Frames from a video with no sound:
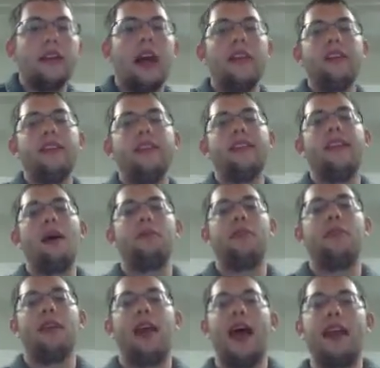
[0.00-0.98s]
Now, these
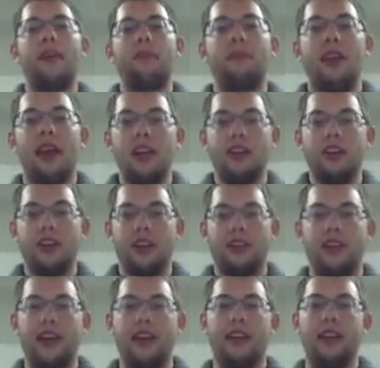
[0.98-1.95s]

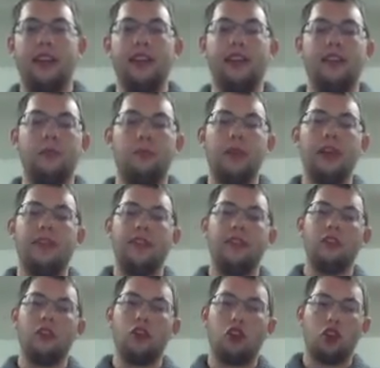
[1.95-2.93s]
adaptations that these
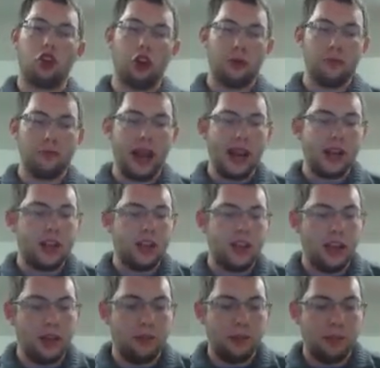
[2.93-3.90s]
species learned back
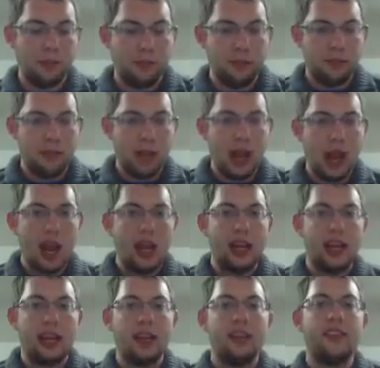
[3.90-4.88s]
then
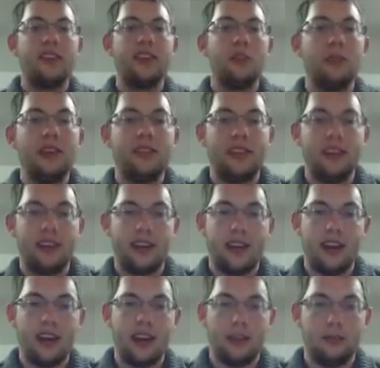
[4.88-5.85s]
can still be seen
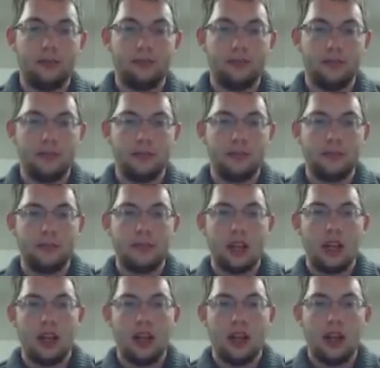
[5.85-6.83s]
today,
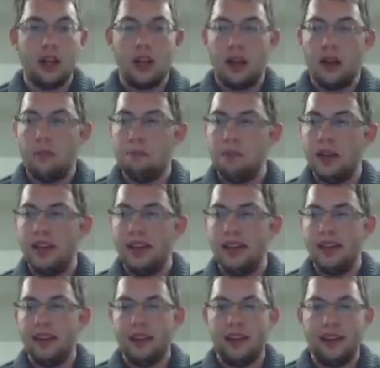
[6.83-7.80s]

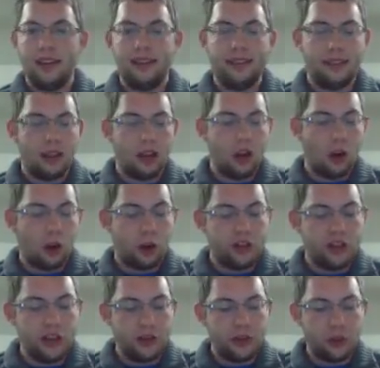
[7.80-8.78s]
being these
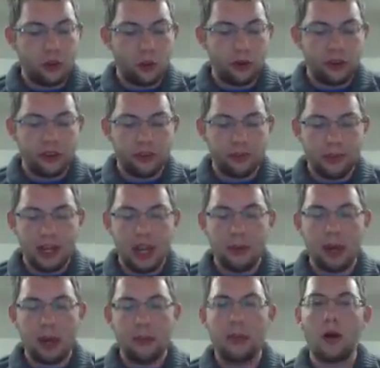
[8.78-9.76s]
archosaurus
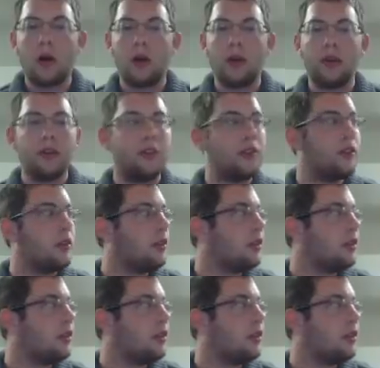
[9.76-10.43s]
becoming birds,